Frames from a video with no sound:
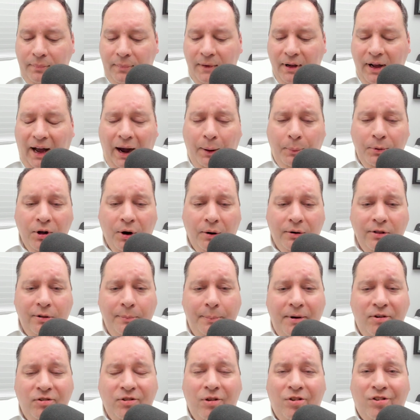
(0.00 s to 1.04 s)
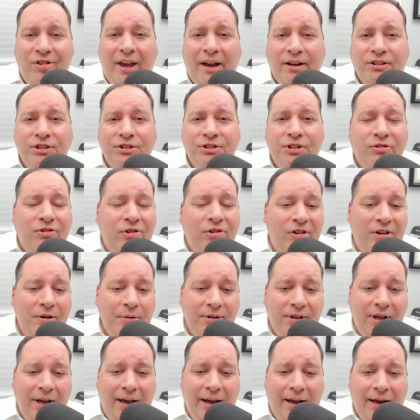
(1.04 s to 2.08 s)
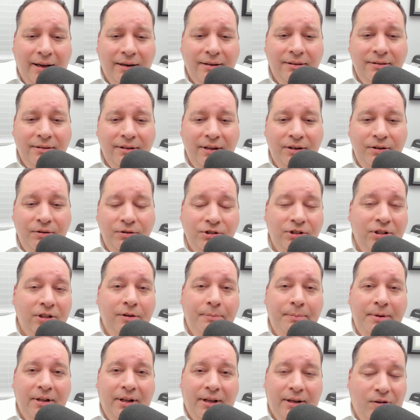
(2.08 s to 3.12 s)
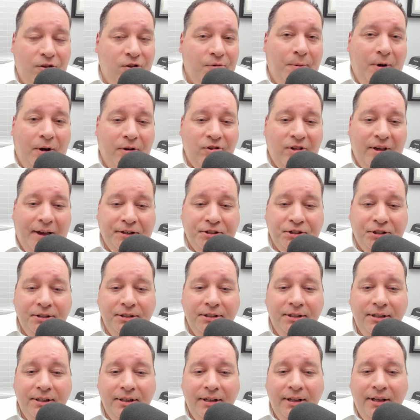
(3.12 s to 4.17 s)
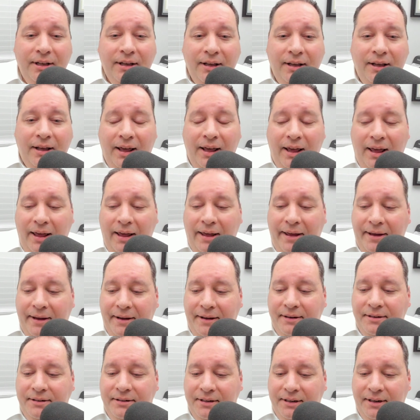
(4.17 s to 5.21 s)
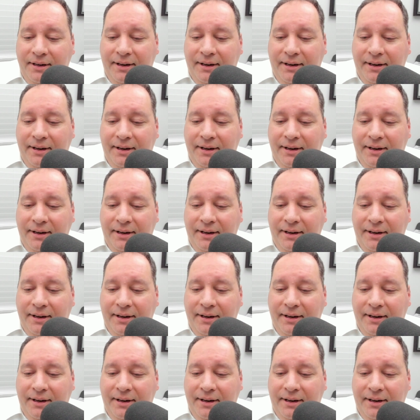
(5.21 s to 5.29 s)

I would go to the business section just to see what they had. And usually it'd be like a small section. And,